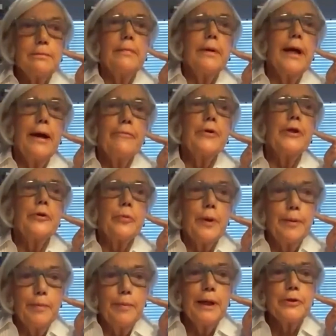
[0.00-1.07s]
every 3
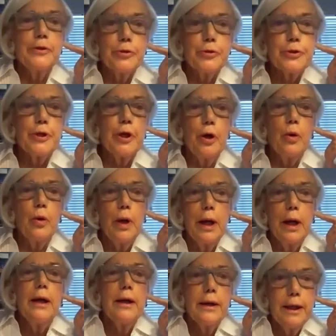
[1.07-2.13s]
months or so,
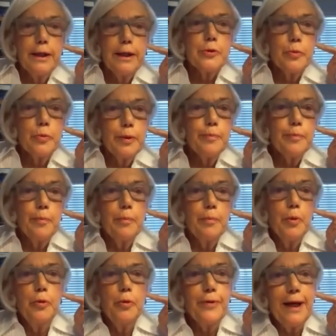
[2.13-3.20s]
kids would
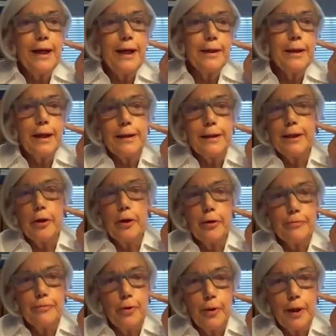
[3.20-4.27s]
move in, they go to
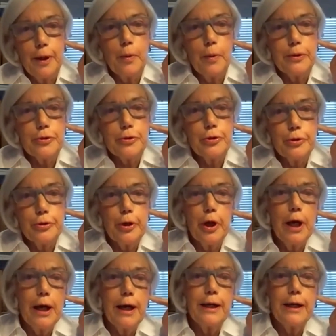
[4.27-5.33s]
Flowing Wells Junior
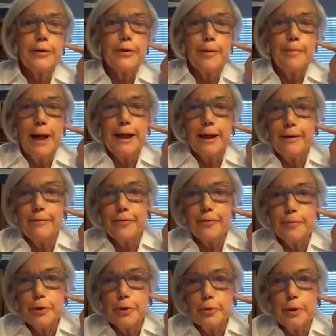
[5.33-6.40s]
High, or they might come from
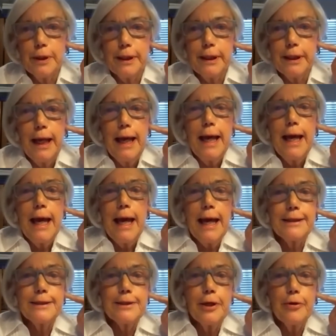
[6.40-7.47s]
Doolin. And
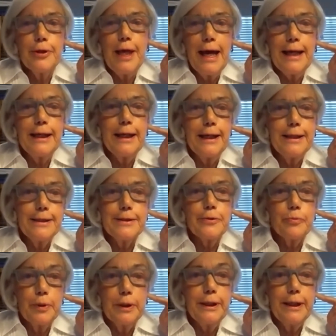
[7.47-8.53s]
so that is
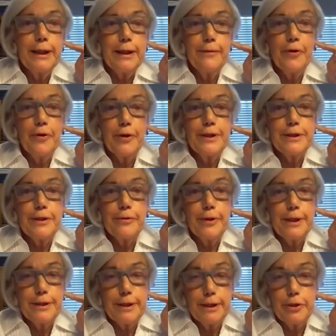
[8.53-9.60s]
really a very
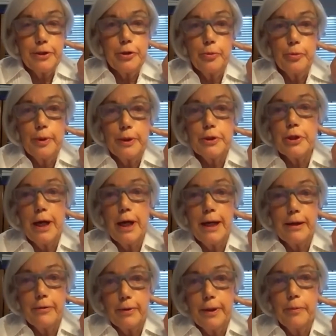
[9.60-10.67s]
serious issue, which I
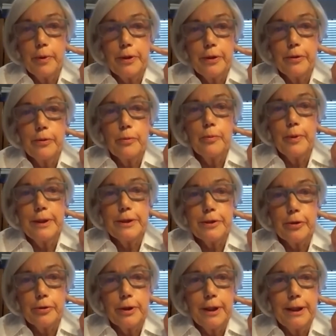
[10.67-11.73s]
agree with you, we
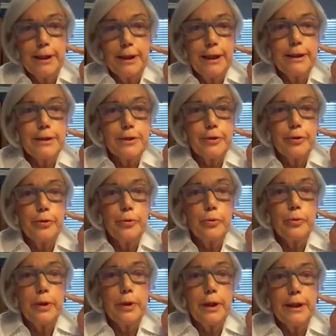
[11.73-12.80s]
certainly need to
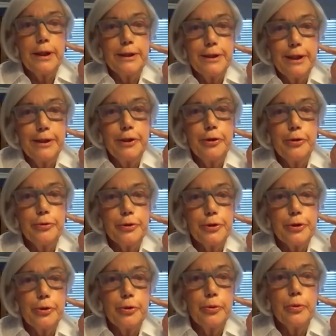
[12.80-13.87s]
continue
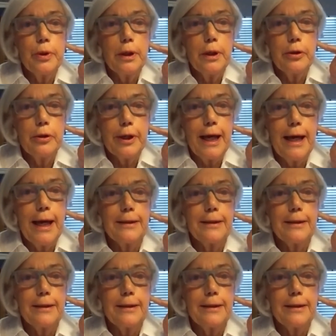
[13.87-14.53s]
to look at.